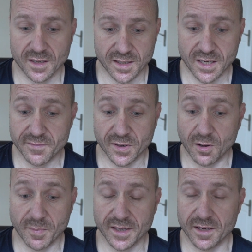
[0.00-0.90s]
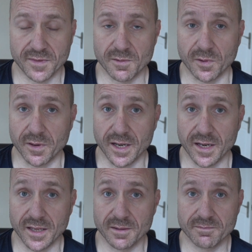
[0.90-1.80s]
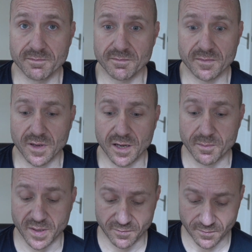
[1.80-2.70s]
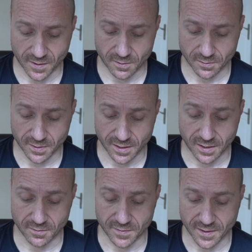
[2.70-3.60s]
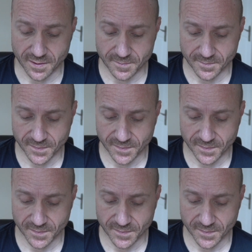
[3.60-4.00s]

Leave a comment if you want any info on any of that.